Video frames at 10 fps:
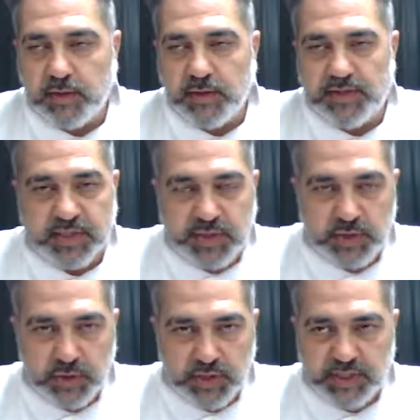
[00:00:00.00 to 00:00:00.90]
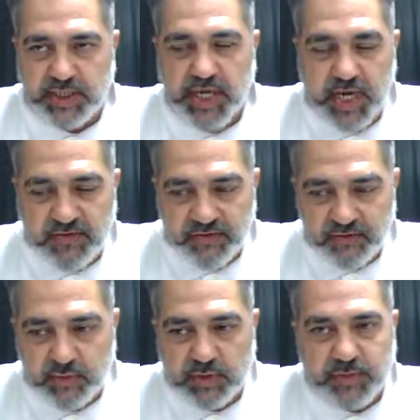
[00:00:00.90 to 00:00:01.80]
security,
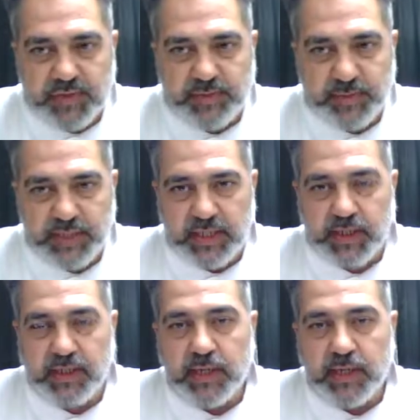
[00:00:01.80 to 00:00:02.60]
everyone must be